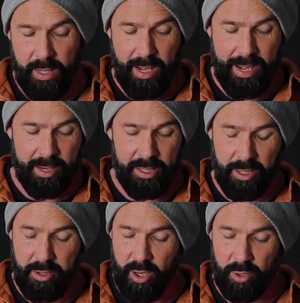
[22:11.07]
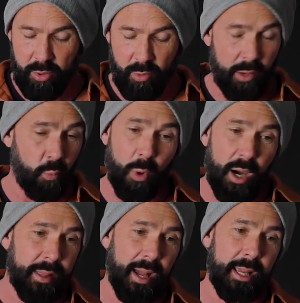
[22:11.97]
And I don't know quite
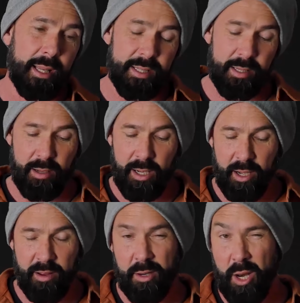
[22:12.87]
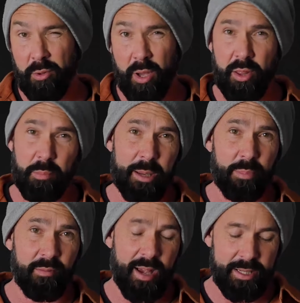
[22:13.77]
why that is. I know that other
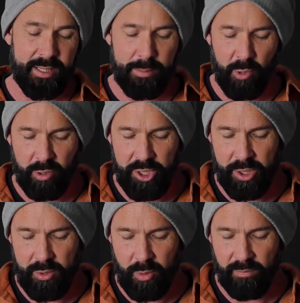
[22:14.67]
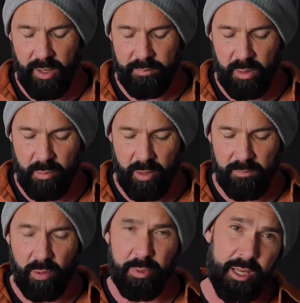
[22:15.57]
people have had similar issues with the 5D
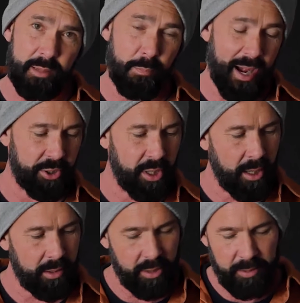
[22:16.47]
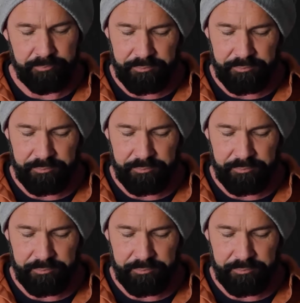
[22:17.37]
Mark IV, but it is battery hungry.